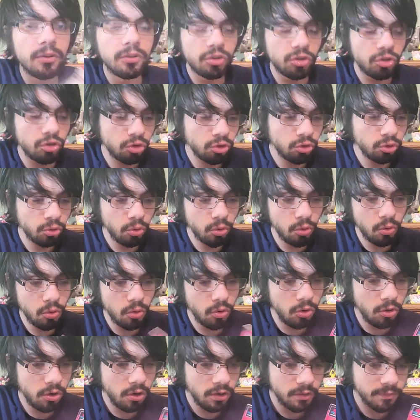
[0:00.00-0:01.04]

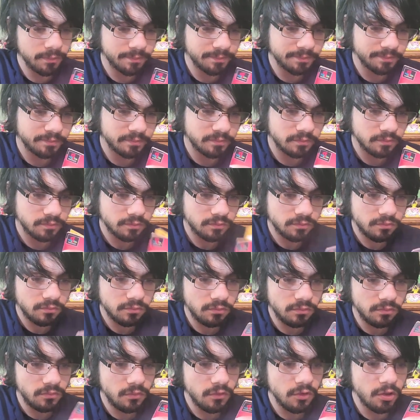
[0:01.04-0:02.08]
sure.
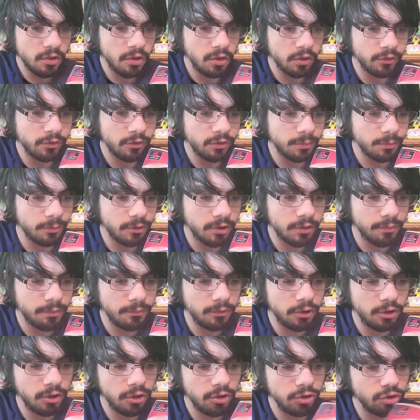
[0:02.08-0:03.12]
You know, some
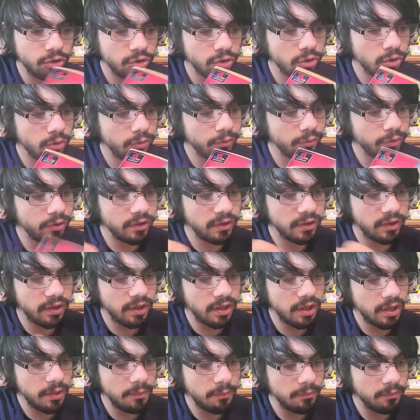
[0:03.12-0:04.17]
commercial for the
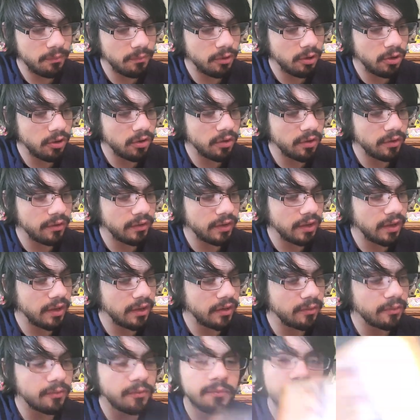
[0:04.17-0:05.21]
game, but other than
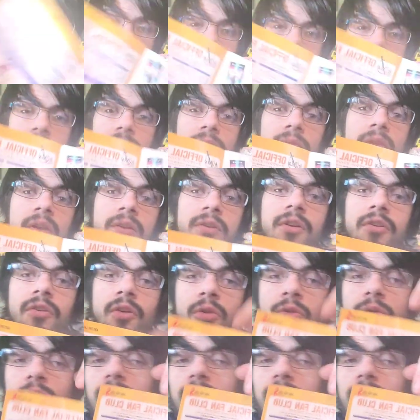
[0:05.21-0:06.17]
that, there's also